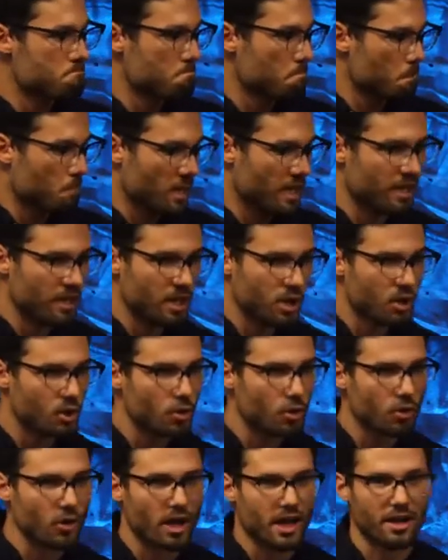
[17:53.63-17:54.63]

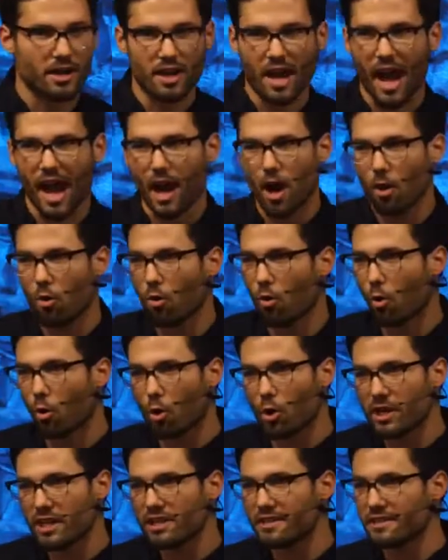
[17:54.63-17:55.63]
here and now
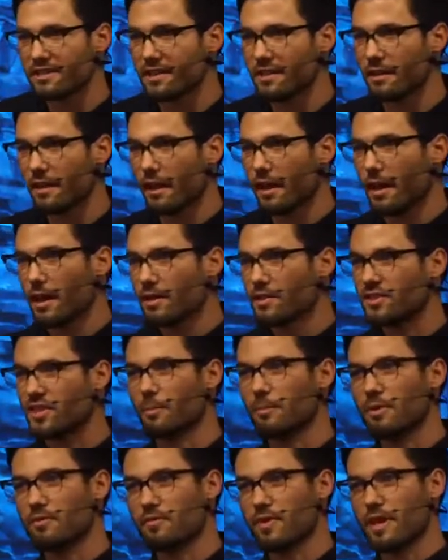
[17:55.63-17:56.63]
oriented.
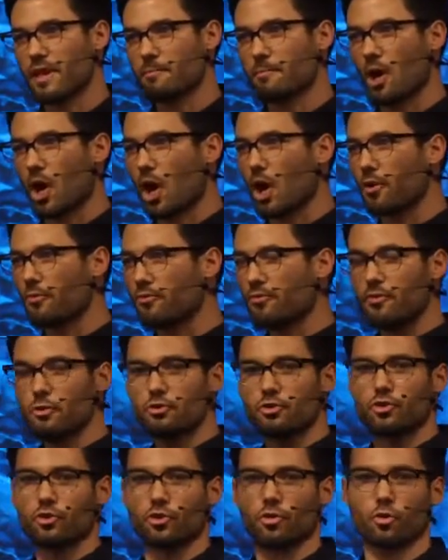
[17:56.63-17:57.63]
Some of them are
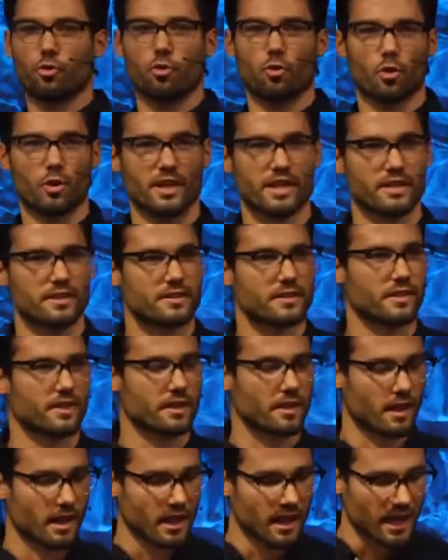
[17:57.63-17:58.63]
future
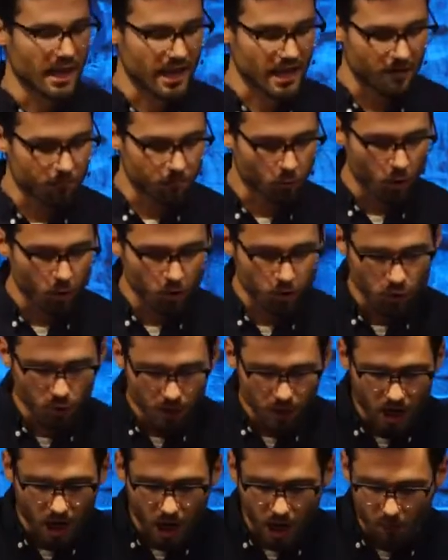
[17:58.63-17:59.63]
oriented. And if
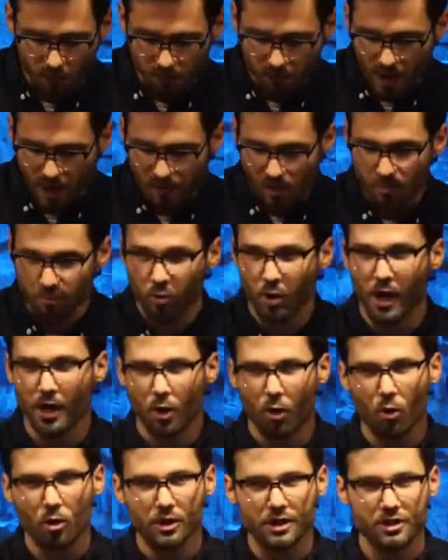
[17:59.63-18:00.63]
we have our
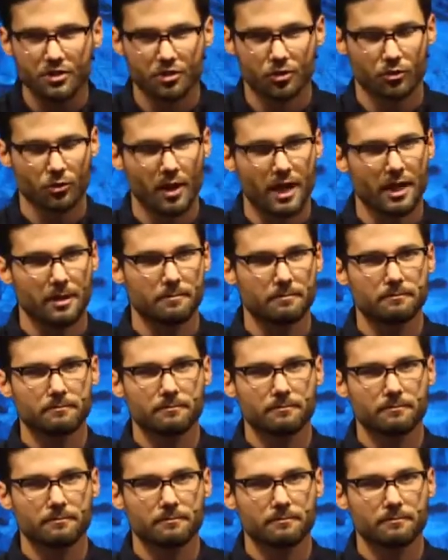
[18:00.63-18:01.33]
priorities straight,